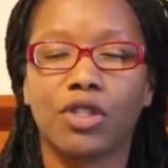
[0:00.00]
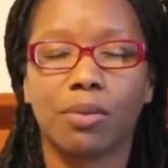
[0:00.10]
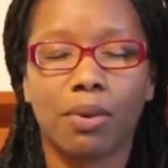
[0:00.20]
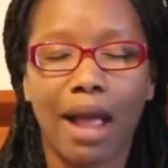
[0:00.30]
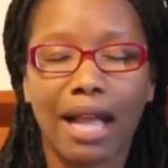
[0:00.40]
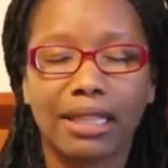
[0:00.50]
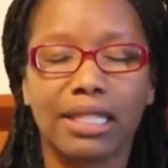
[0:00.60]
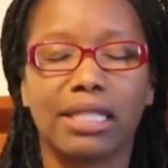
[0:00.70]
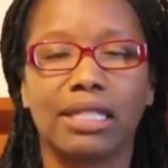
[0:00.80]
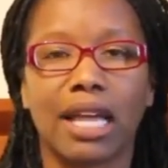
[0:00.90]
So
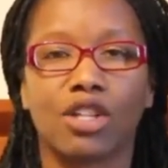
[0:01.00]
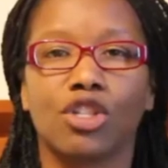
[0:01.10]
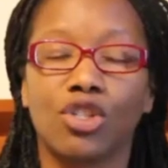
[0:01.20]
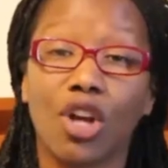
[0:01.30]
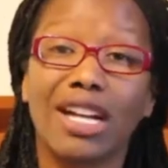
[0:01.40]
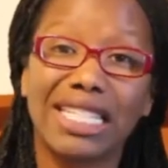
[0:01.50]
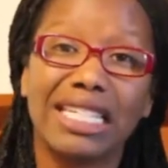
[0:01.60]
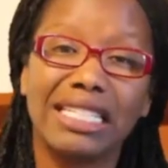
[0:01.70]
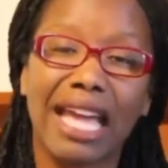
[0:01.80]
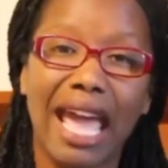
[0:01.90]
practice today. Start
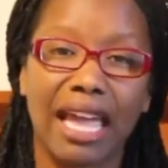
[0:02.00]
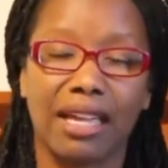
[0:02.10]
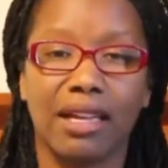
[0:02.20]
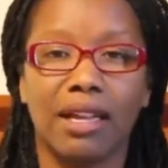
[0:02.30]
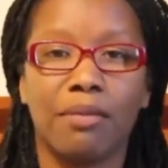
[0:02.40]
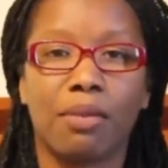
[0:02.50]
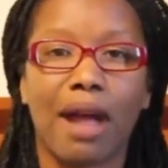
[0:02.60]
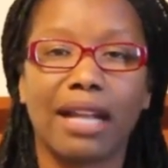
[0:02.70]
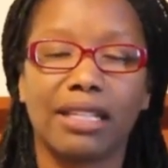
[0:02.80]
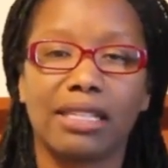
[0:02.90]
today
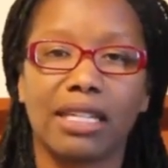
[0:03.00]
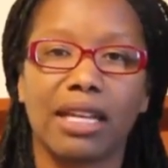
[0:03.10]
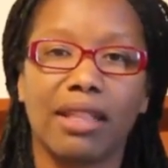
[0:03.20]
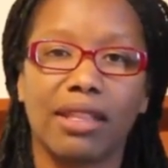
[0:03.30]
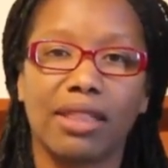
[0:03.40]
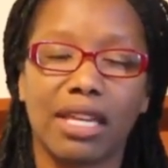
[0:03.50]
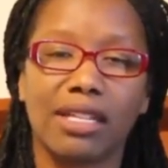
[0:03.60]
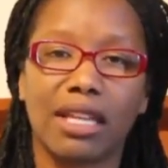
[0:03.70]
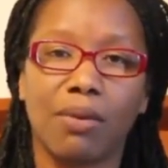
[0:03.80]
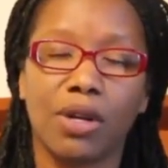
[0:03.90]
practicing the
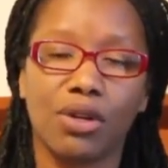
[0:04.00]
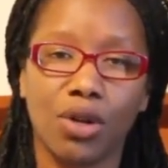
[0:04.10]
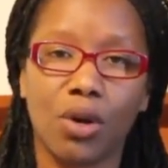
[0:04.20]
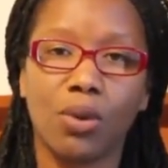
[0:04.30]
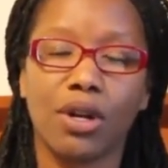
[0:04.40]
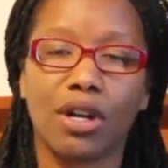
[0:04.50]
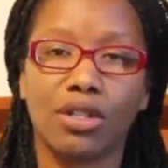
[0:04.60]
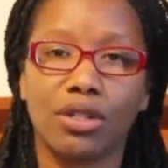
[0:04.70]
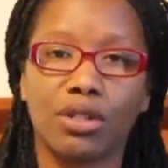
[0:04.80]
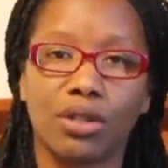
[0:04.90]
things that we know we are
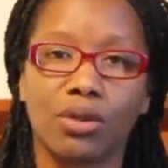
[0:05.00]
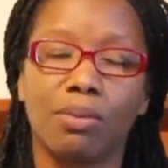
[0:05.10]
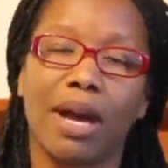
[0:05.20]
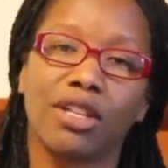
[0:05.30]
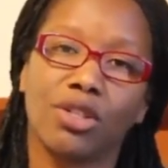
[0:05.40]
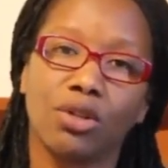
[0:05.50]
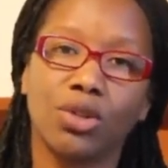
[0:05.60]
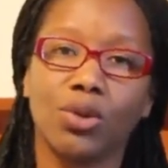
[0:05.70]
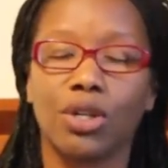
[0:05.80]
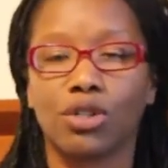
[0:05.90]
to do. By so
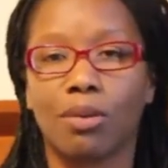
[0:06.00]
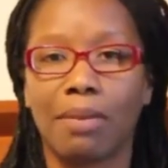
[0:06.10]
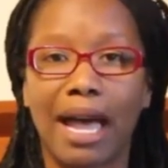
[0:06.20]
doing, your